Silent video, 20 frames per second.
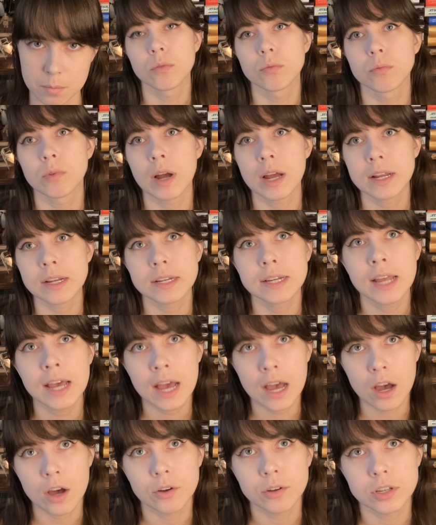Right
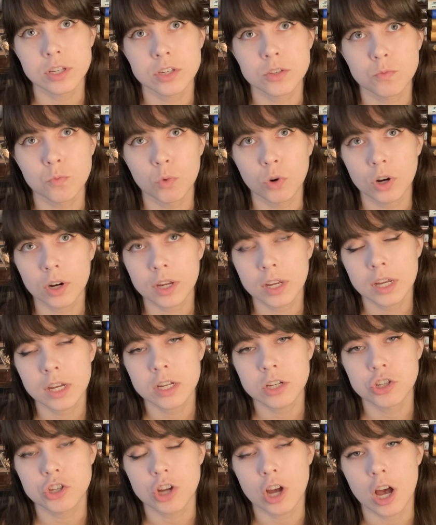now, he's working a
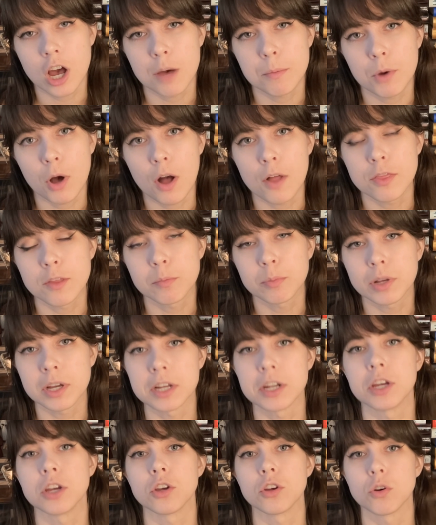job on the
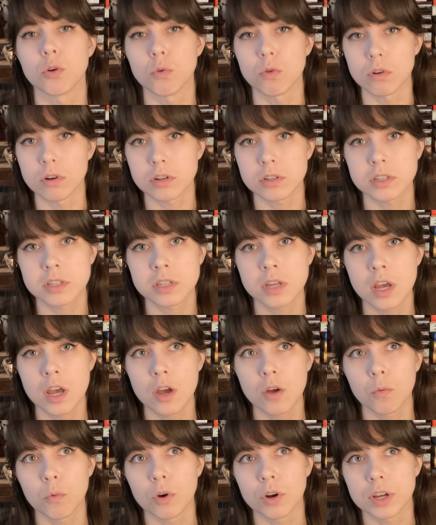planet Gorse,
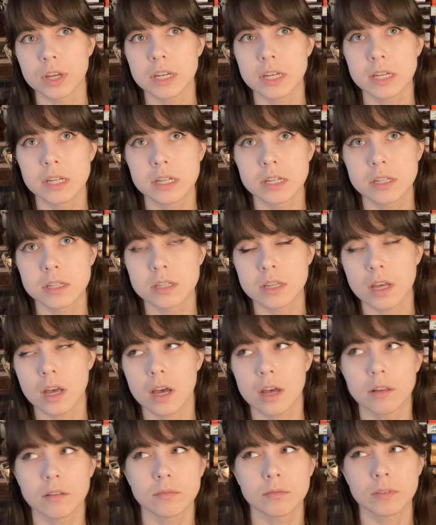where he's
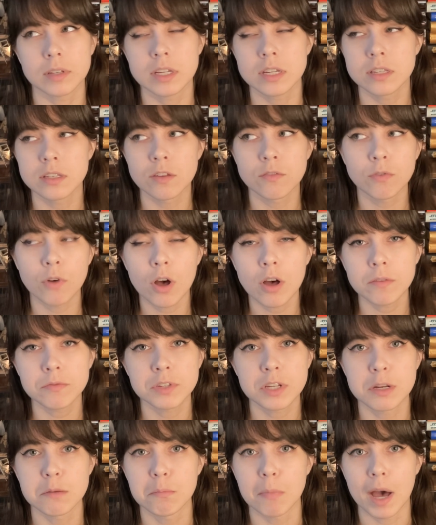he's involved
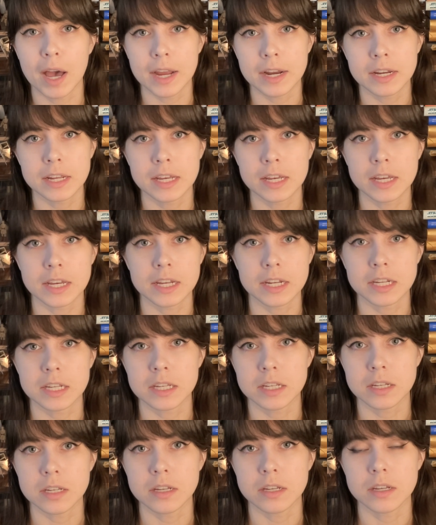in mining, and
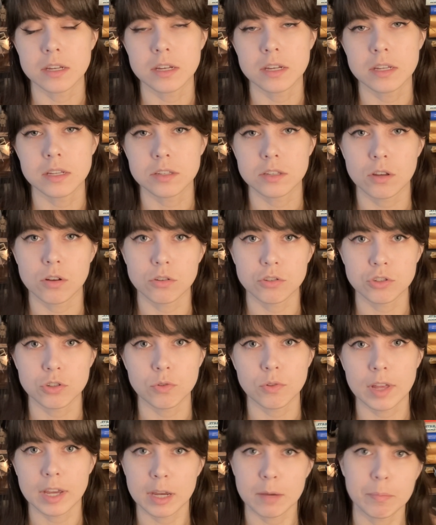he is also
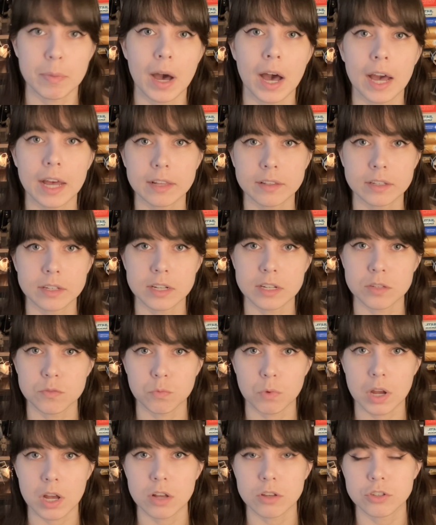like a pilot as
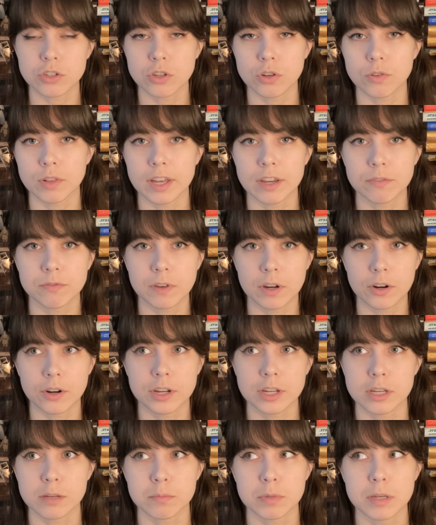well. So like
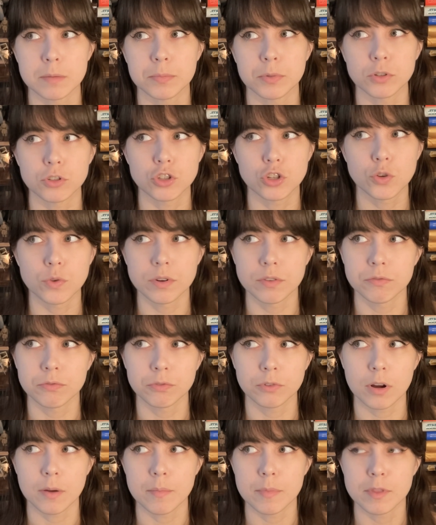ferrying people to and
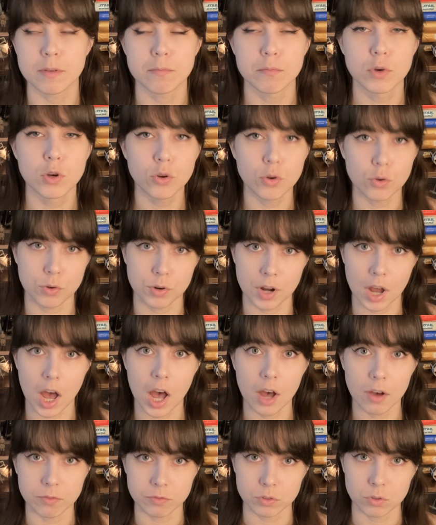from the moon
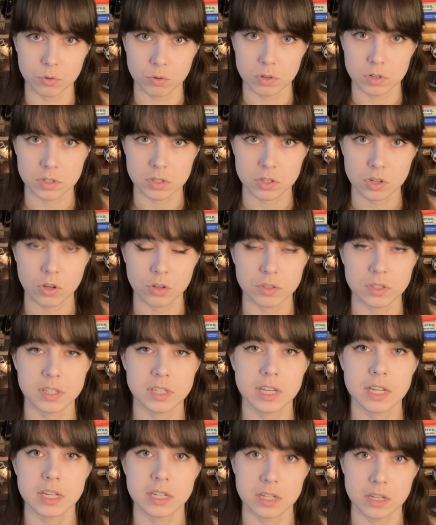of Gorse called
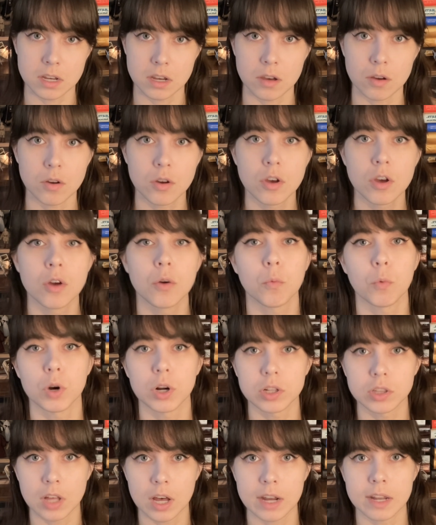Cinda, where
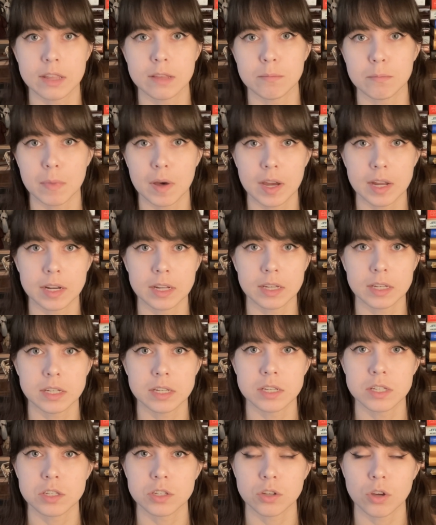a lot of the mining
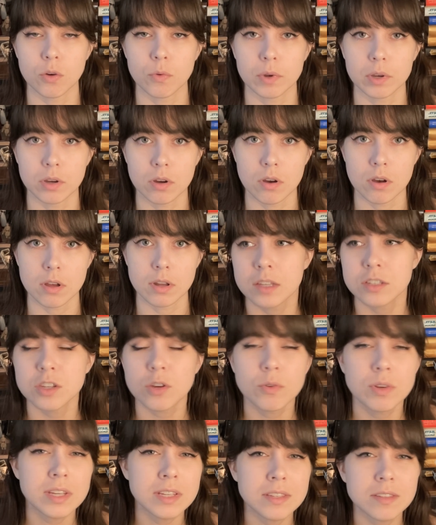is going on.
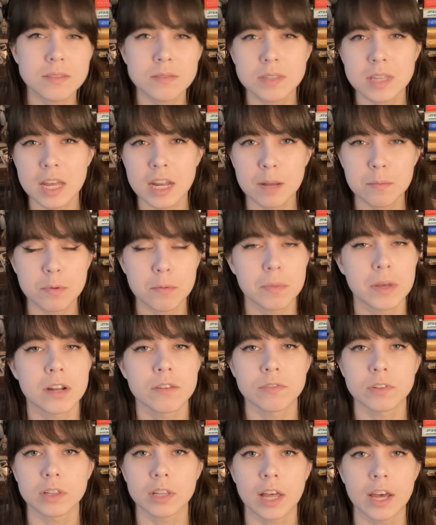So he's set up a bit
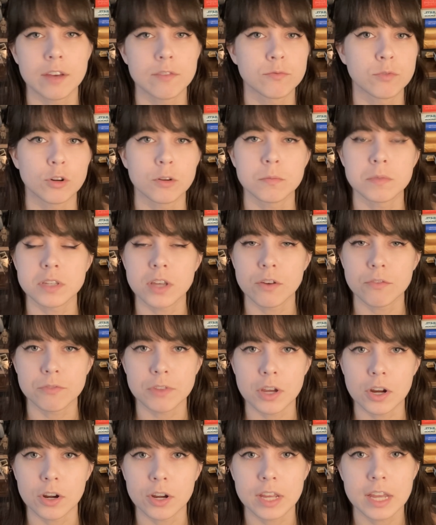of a life for himself
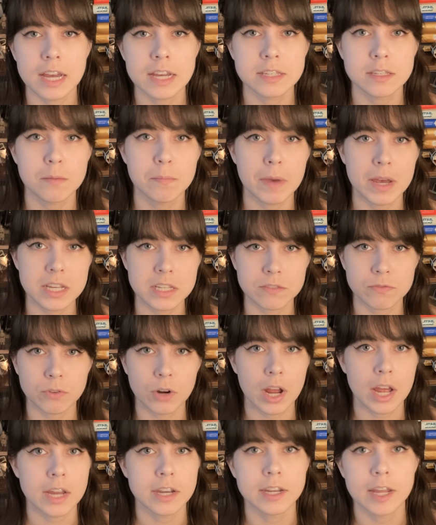there. He has a best
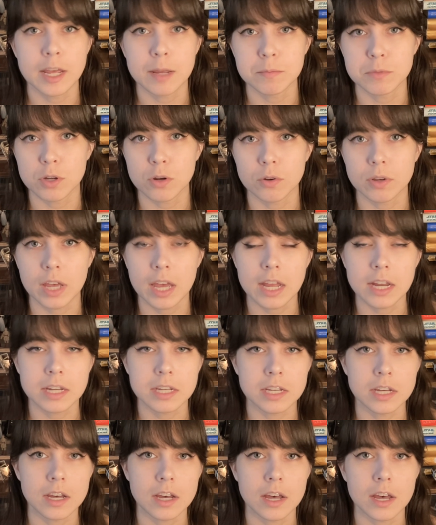friend named
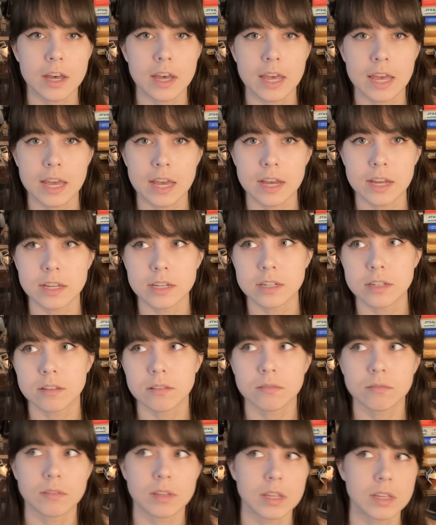Okadia, and
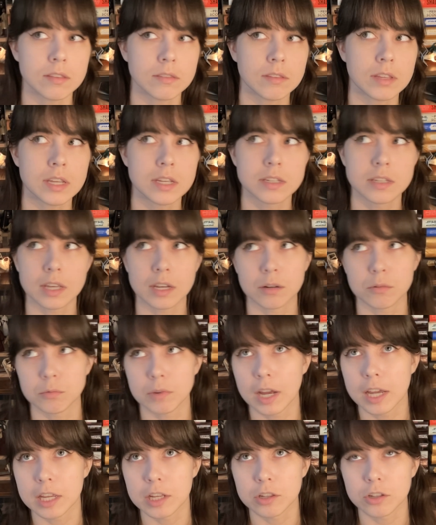he, he's like a
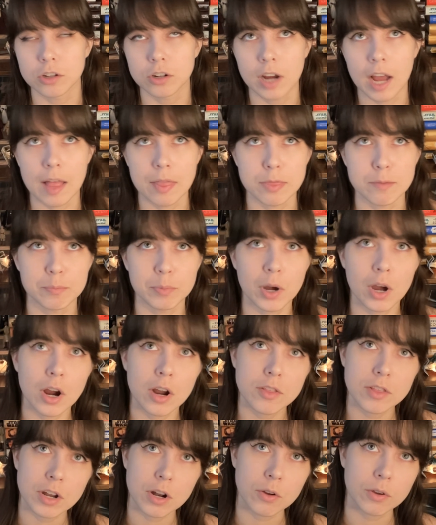regular at the
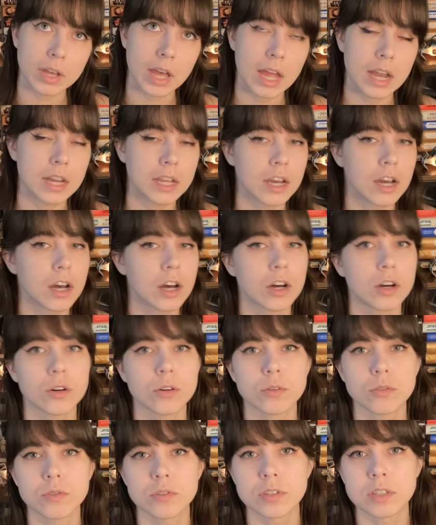bar that Okadia
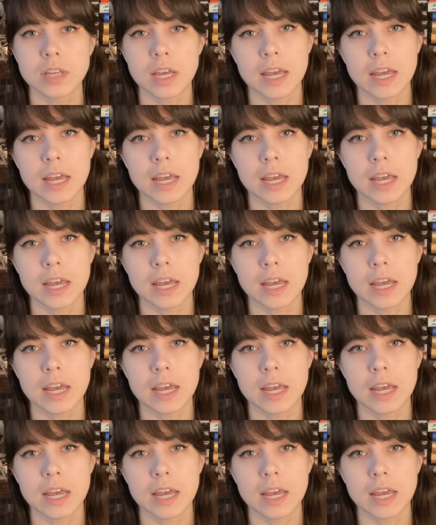owns.